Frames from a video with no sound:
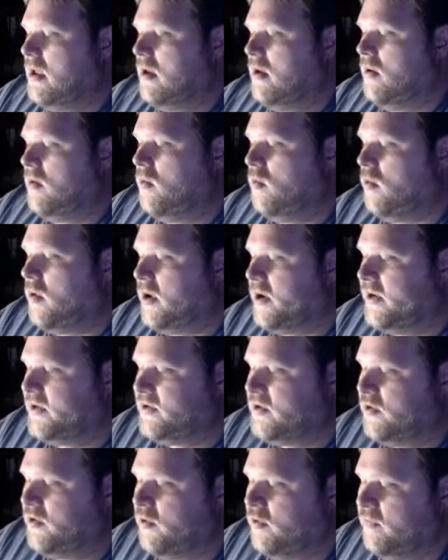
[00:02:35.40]
What is
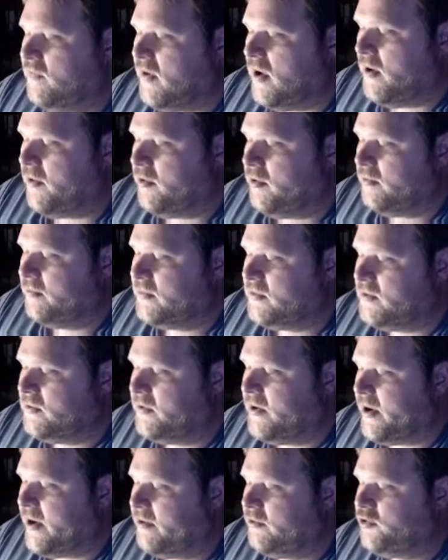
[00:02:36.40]
the new volume? So
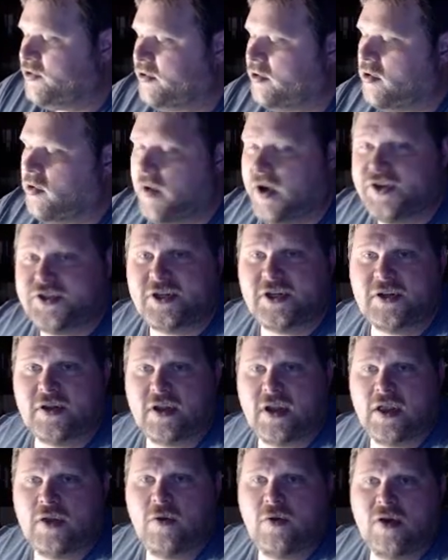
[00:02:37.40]
there's your question,
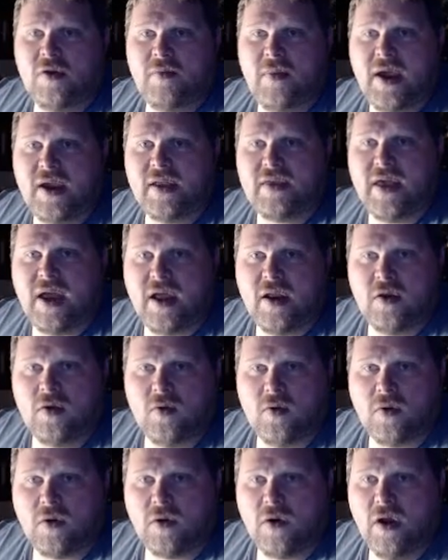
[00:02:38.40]
and you can make that
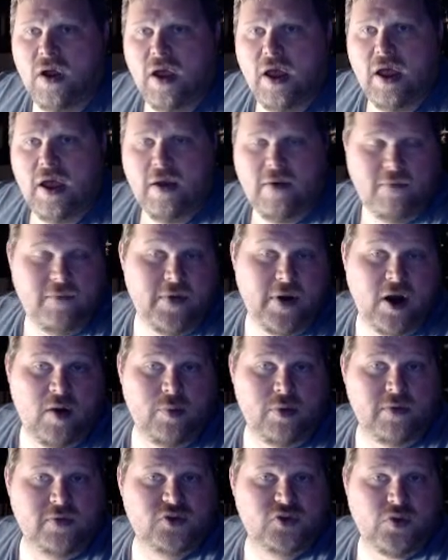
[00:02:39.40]
your
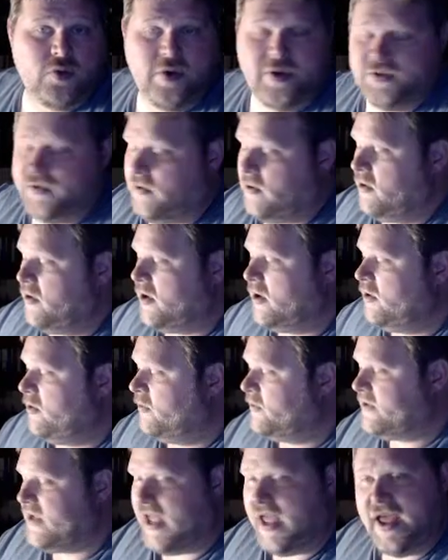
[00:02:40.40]
variable of choice, or you can
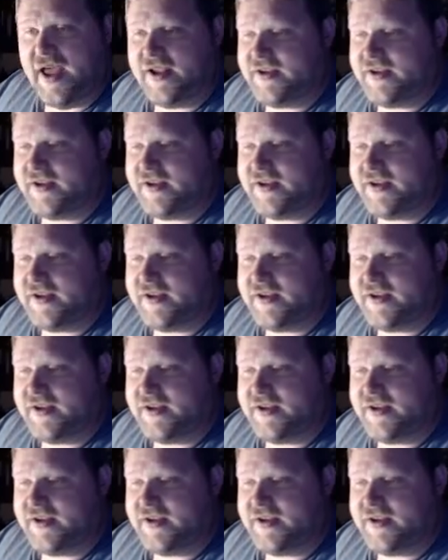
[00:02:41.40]
use X